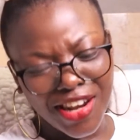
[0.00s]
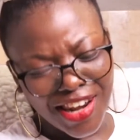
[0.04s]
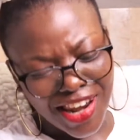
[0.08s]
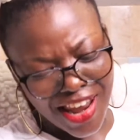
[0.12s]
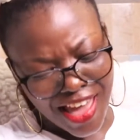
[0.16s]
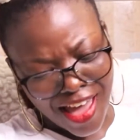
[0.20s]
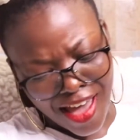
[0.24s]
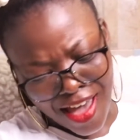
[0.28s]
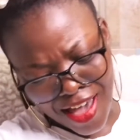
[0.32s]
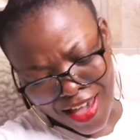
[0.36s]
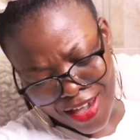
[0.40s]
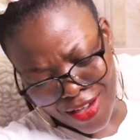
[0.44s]

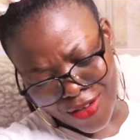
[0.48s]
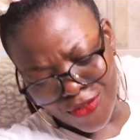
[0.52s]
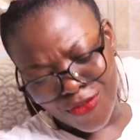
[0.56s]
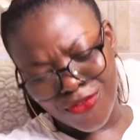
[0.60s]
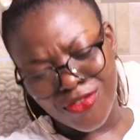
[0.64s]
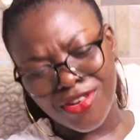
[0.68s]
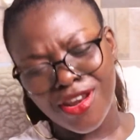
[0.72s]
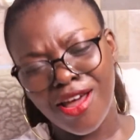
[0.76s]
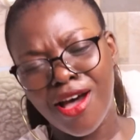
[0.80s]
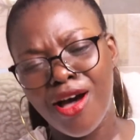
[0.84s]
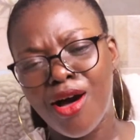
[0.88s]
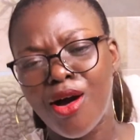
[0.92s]
life
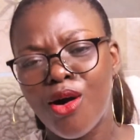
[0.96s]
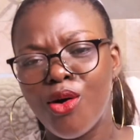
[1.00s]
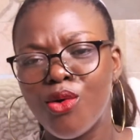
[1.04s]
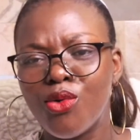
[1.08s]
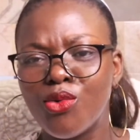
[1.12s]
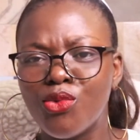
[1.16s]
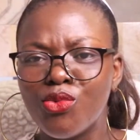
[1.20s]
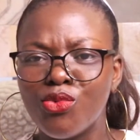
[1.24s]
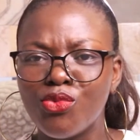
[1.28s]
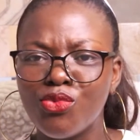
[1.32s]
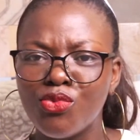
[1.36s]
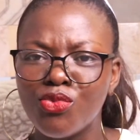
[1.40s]
now
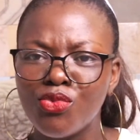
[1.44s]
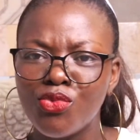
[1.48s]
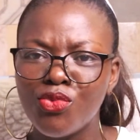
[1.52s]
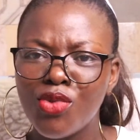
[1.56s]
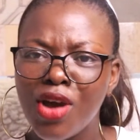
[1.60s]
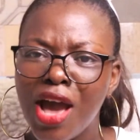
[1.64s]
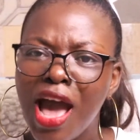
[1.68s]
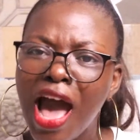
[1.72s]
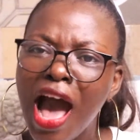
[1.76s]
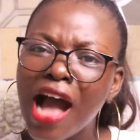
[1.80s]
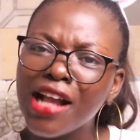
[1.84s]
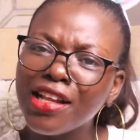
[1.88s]

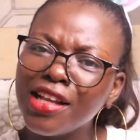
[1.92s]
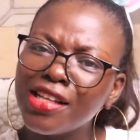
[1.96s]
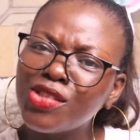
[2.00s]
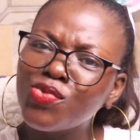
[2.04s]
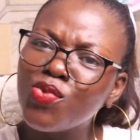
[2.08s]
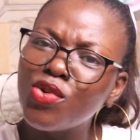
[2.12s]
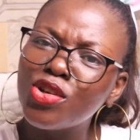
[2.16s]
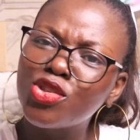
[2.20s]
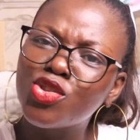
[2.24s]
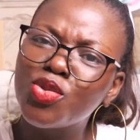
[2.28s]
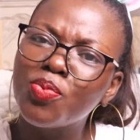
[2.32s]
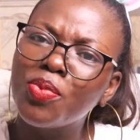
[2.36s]
I just
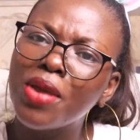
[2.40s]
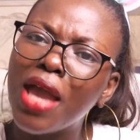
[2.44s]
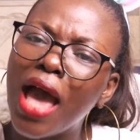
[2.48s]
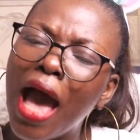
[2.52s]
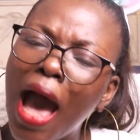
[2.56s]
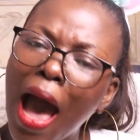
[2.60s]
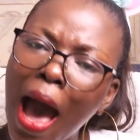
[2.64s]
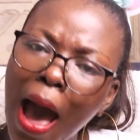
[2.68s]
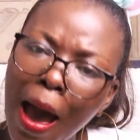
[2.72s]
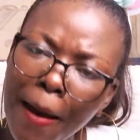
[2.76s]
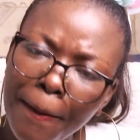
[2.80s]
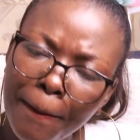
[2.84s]
want to be
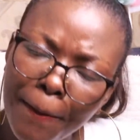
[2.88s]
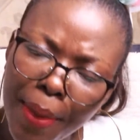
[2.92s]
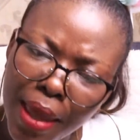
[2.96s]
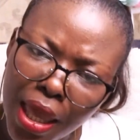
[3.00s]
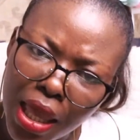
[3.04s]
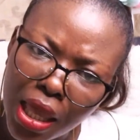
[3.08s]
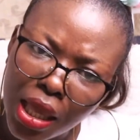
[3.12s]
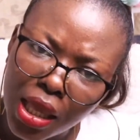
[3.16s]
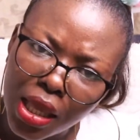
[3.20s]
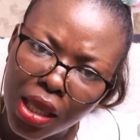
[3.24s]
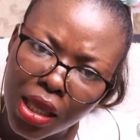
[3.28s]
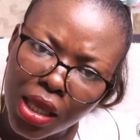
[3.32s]

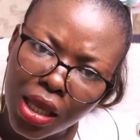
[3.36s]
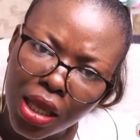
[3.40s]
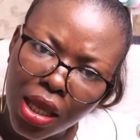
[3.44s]
happy